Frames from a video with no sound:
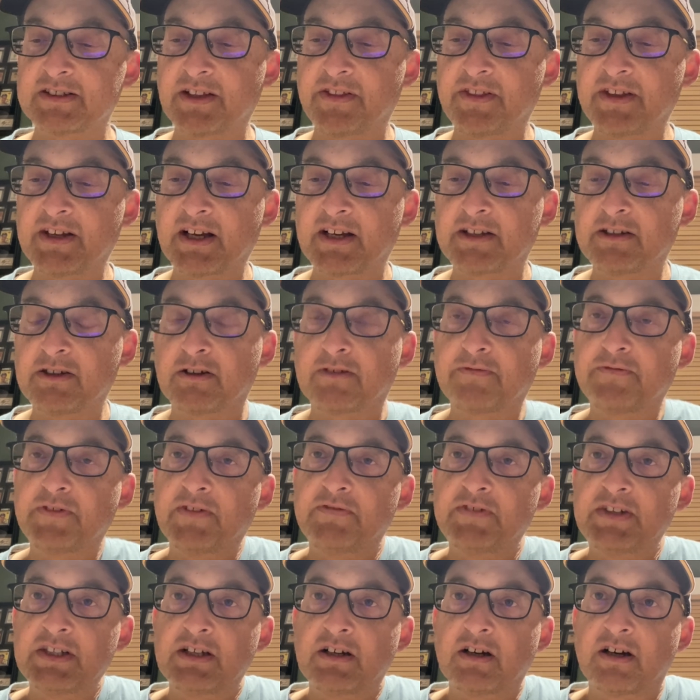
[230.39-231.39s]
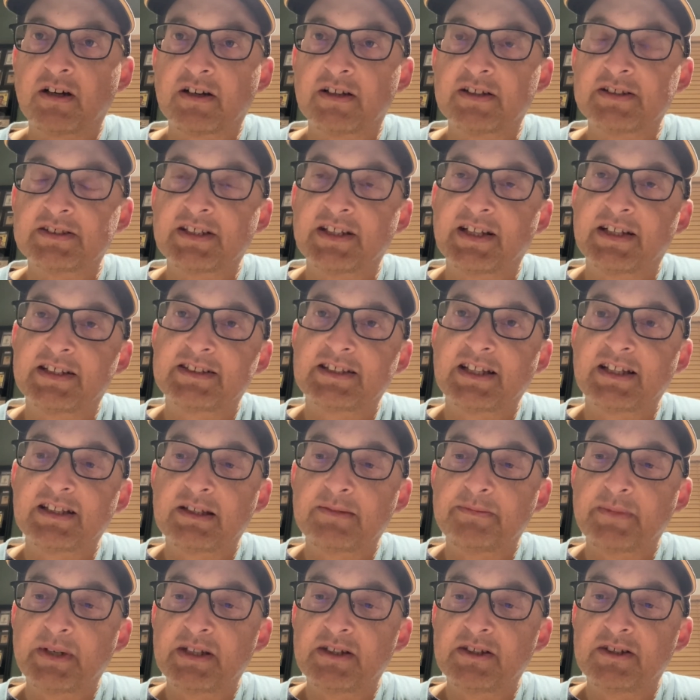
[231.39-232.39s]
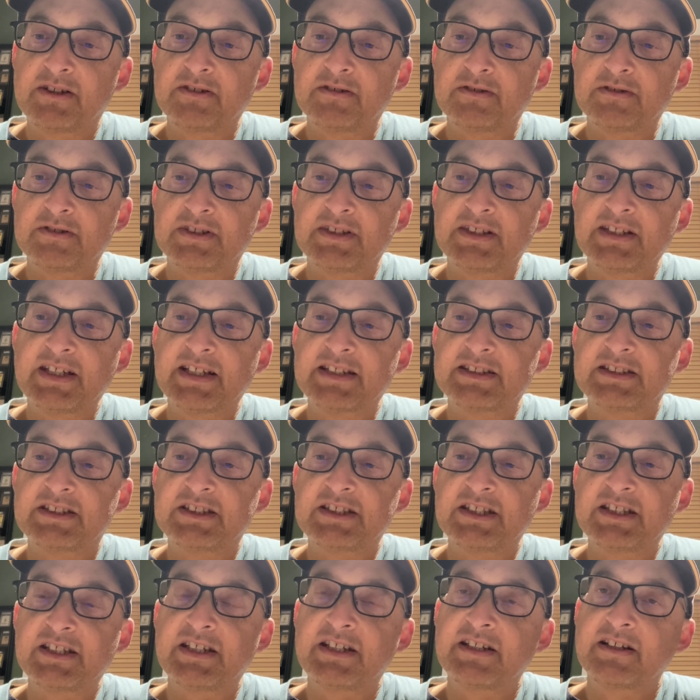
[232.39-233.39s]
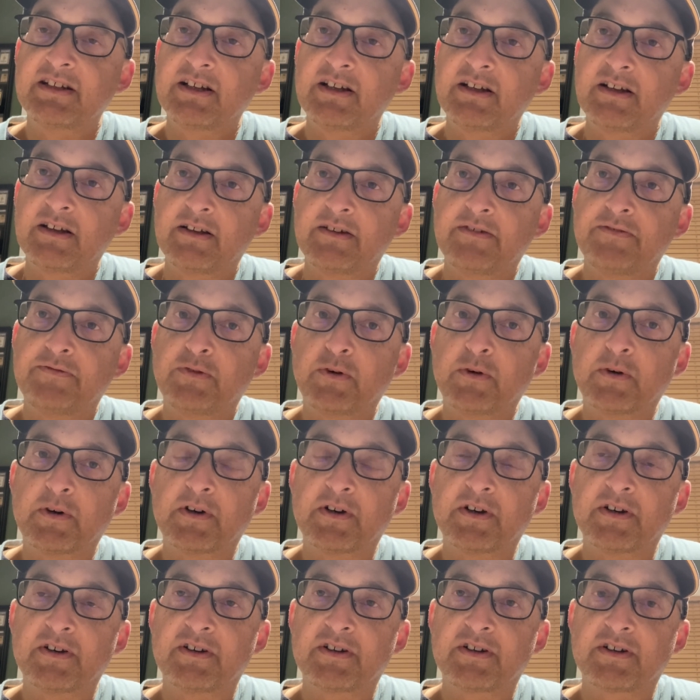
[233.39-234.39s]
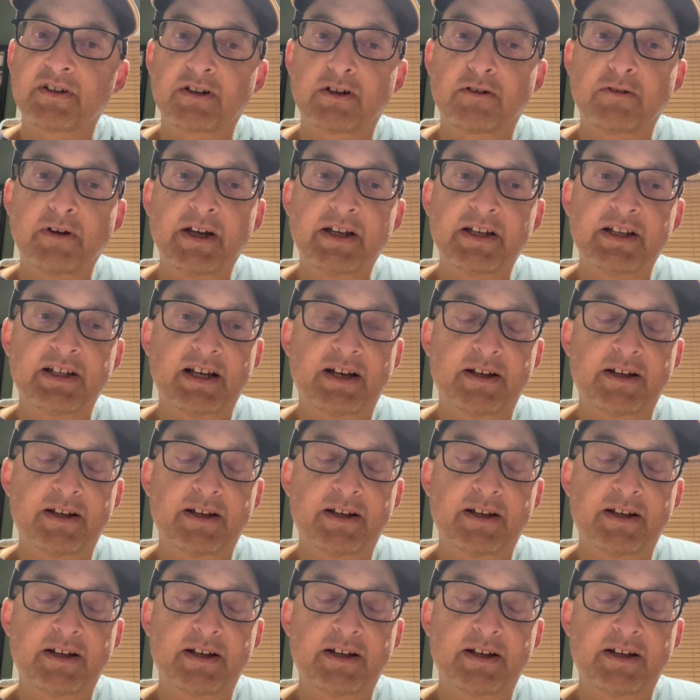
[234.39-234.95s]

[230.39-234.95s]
I think I took 50 cards, and I sent them into CSG for grading.